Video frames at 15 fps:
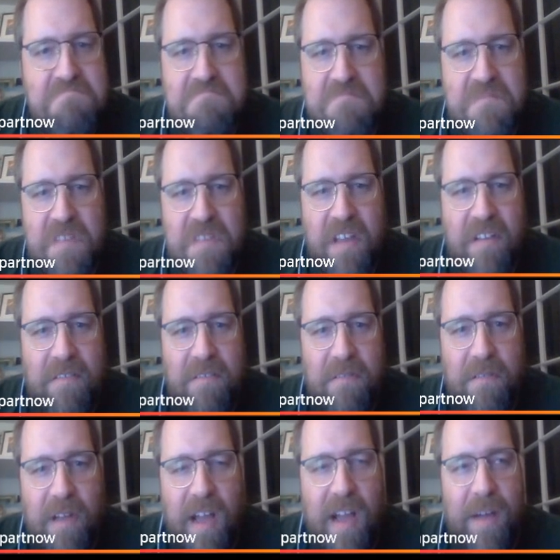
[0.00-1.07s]
No.
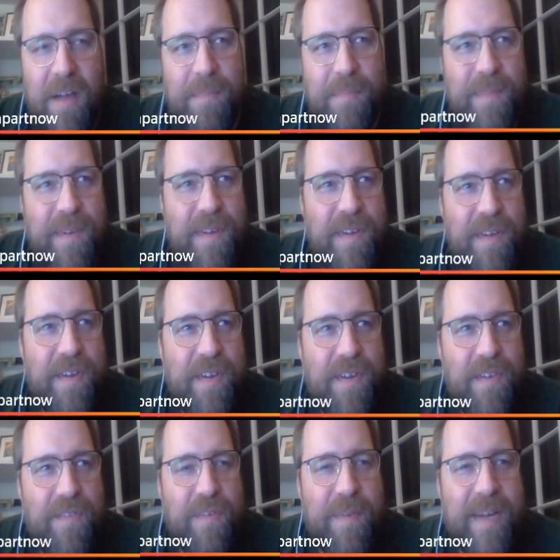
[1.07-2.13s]

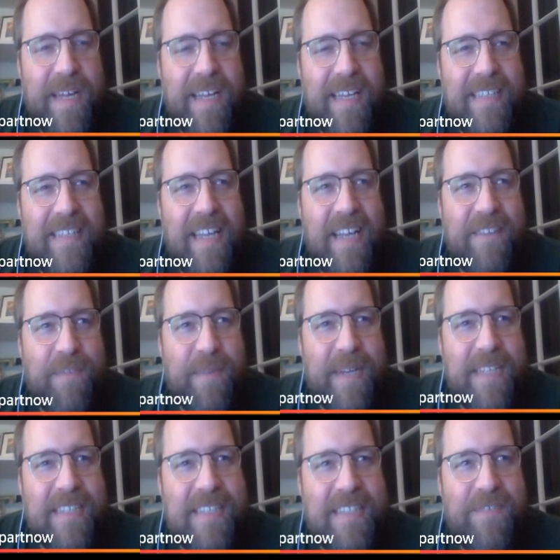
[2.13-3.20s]
From a
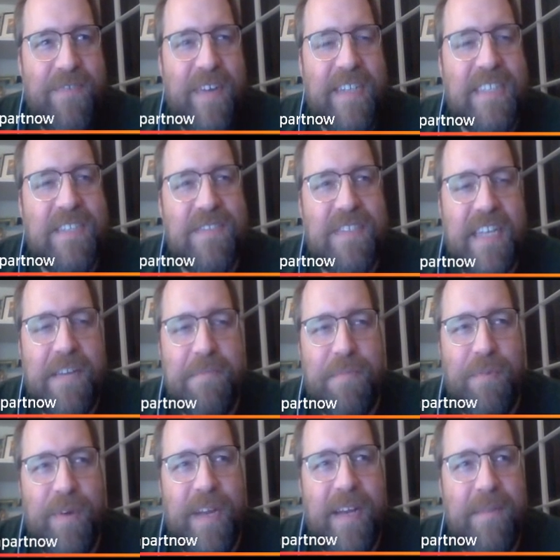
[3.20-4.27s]
defensive
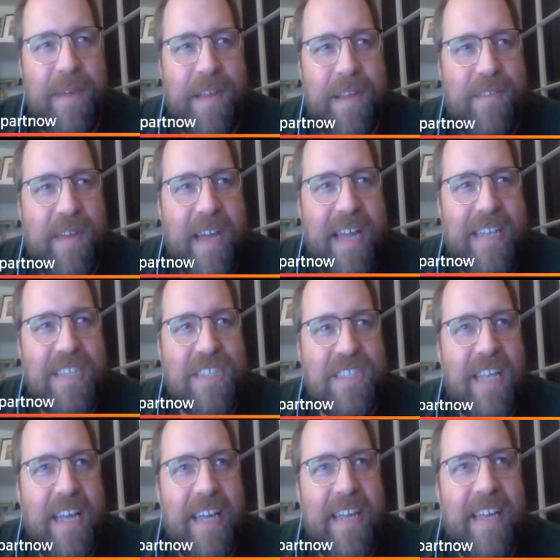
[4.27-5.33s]
standpoint, by the way, I just
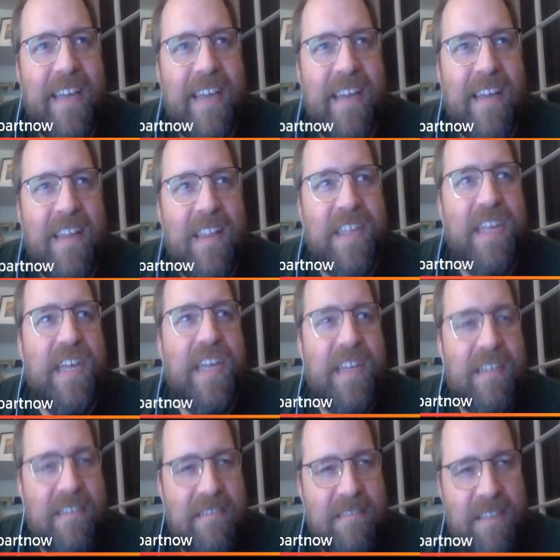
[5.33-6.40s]
like
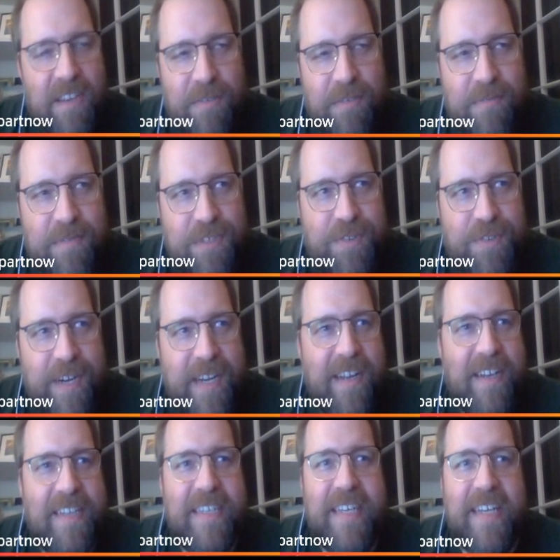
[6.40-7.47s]
thinking, Detroit
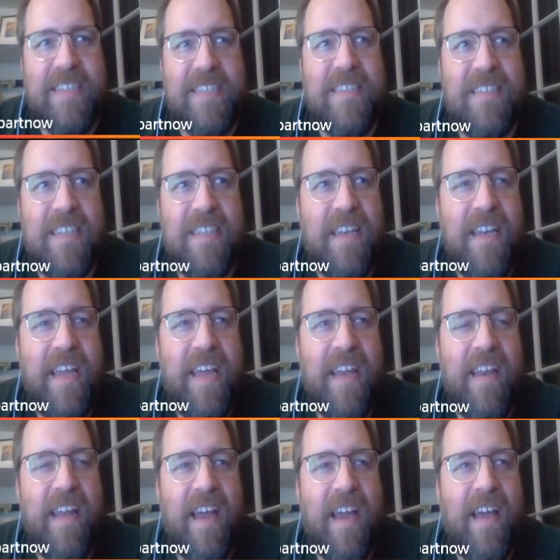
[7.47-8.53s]
context,
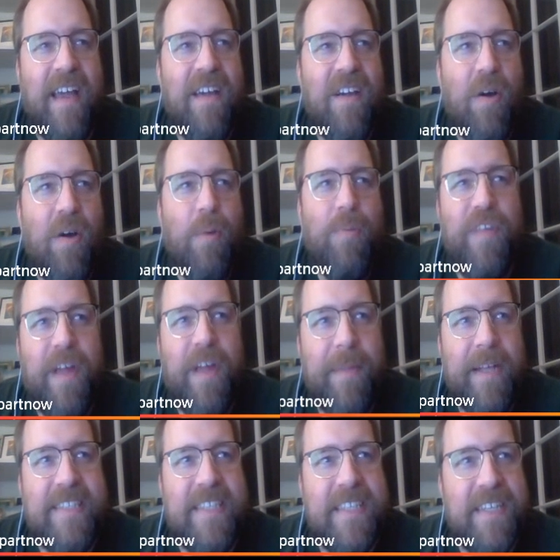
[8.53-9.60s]
and hopefully I'm
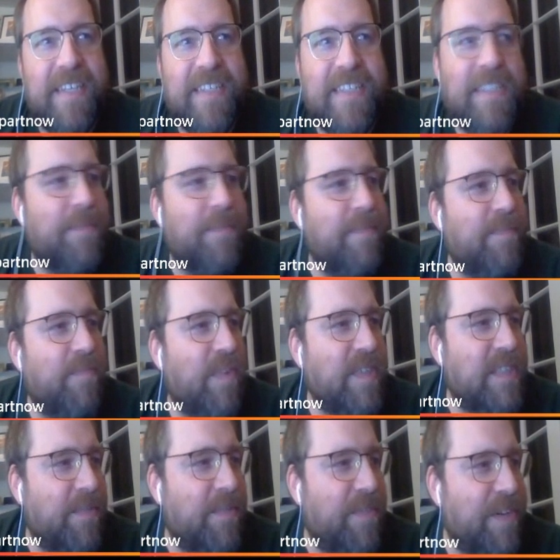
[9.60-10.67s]
not stealing some
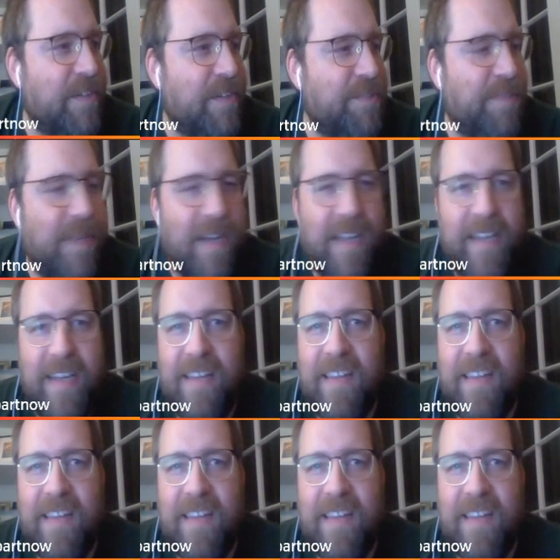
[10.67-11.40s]
of yours, but like a